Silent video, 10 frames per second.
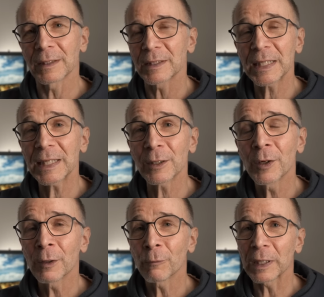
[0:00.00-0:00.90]
scene
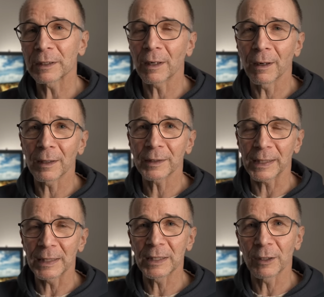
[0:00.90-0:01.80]
where the cart
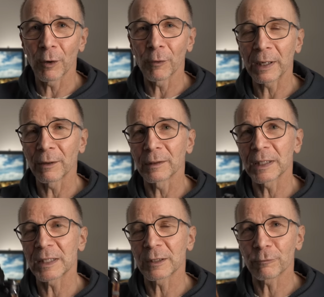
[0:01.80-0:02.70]
is going on
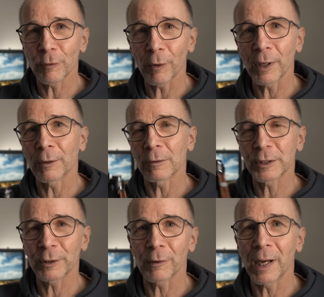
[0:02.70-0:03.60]
this roller
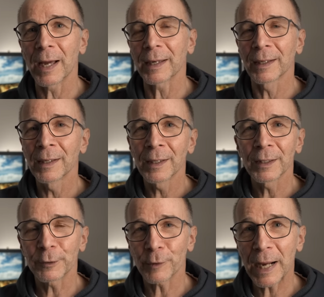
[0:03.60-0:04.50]
coaster-like
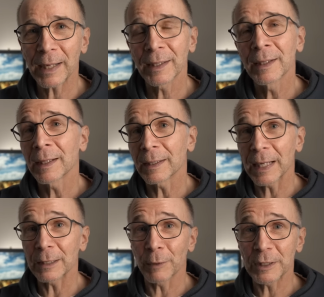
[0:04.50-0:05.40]
track, and
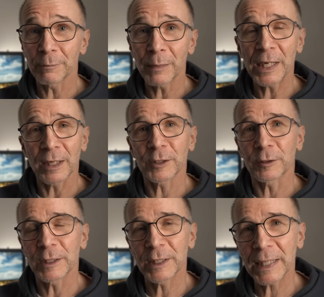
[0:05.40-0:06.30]
that was a
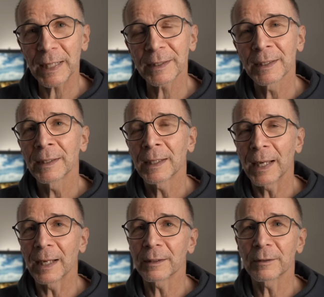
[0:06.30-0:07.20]
miniature set,
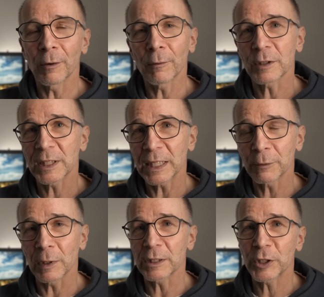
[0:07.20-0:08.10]
and the whole scene
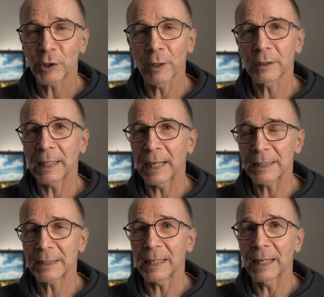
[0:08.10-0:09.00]
was shot
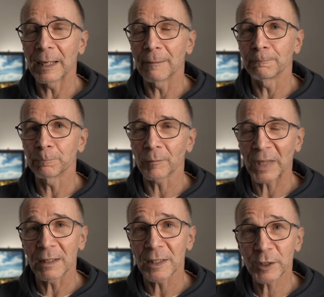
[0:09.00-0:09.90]
as a
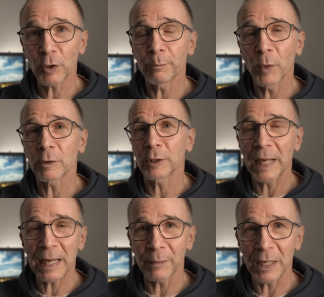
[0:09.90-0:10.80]
stop motion
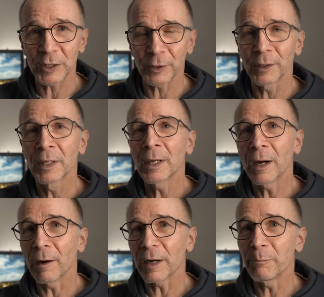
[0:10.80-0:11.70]
animation
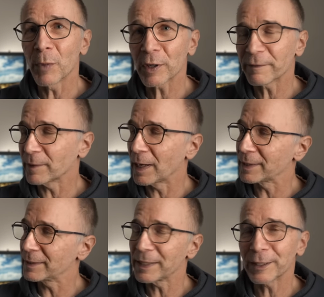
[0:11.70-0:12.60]
on a
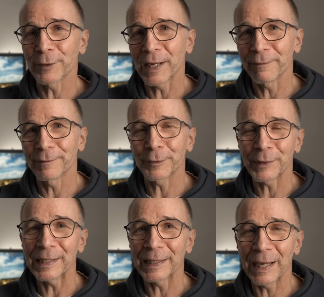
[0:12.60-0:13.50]
modified Nikon
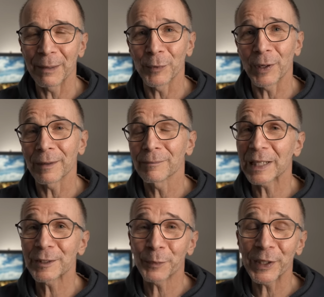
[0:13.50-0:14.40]
F3 camera.
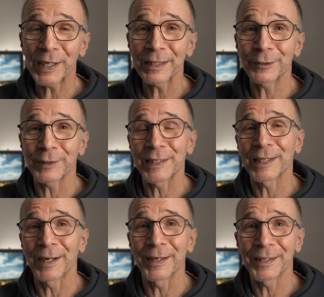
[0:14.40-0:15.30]
That's pretty interesting, I